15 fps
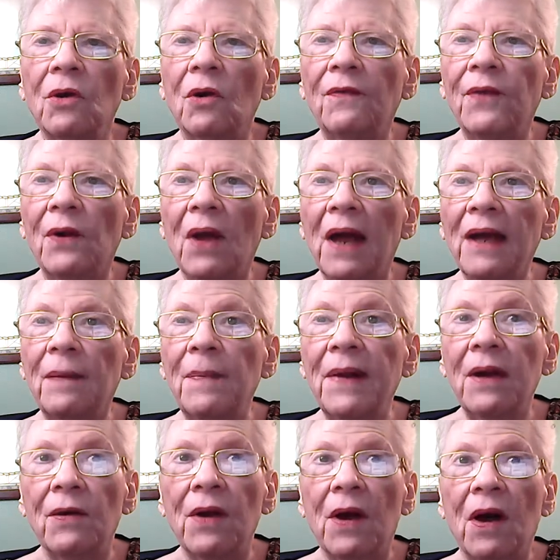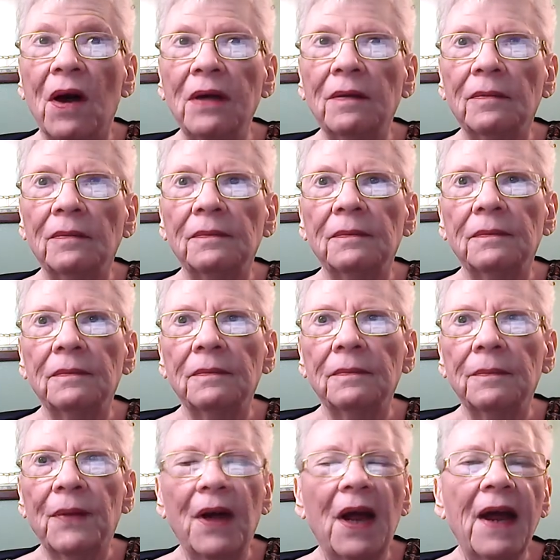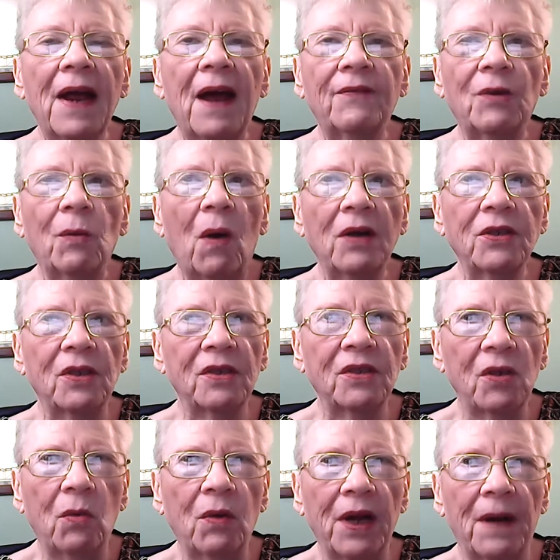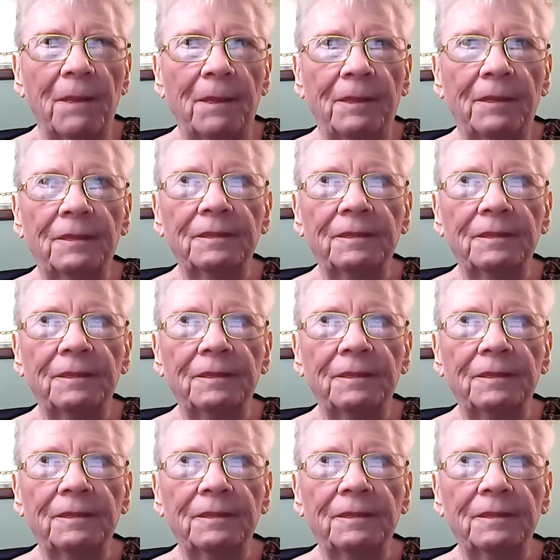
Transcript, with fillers: know if you're like me or not, but I have to watch the sodium.